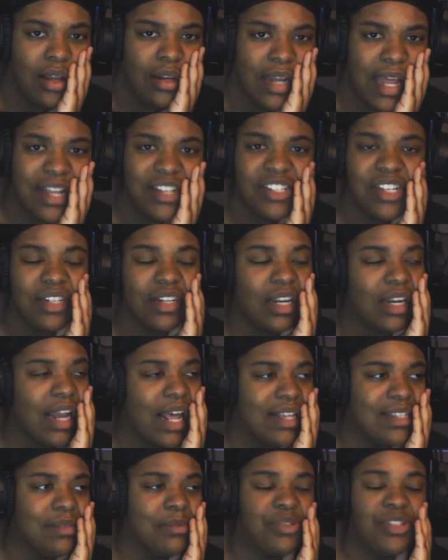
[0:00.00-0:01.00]
That shit looked
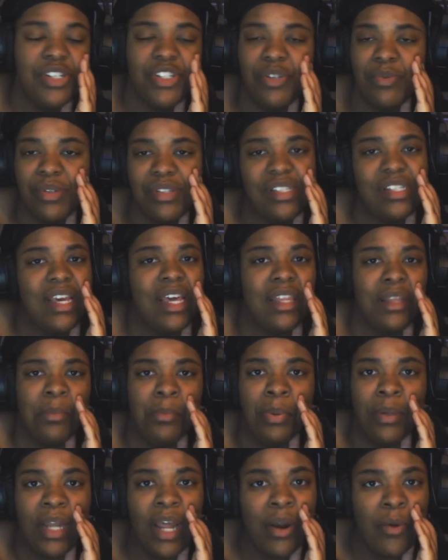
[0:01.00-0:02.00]
like some shit you would see in the
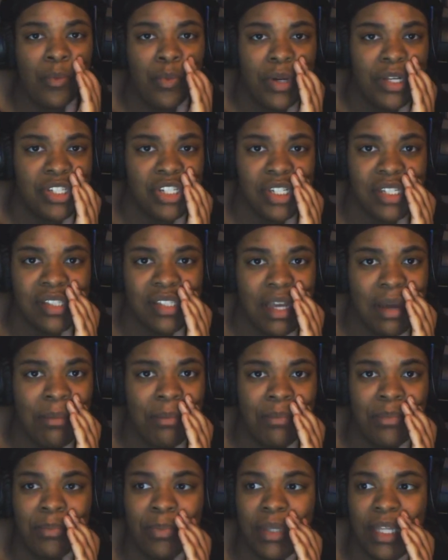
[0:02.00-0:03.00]
Blair Witch or
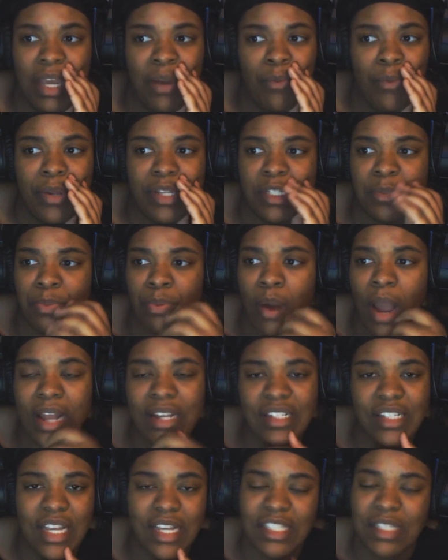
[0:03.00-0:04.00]
some Blair Witch
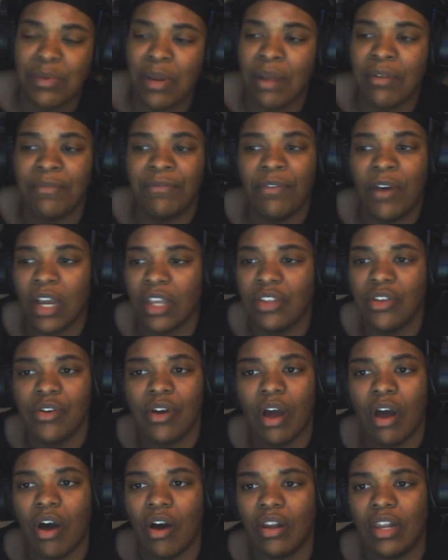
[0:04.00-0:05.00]
Projects, whatever the fuck you
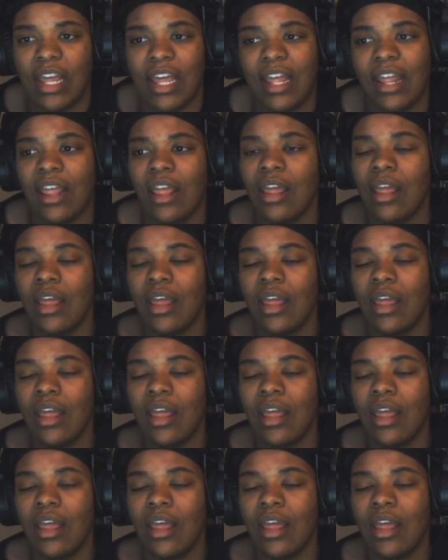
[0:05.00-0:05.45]
call that.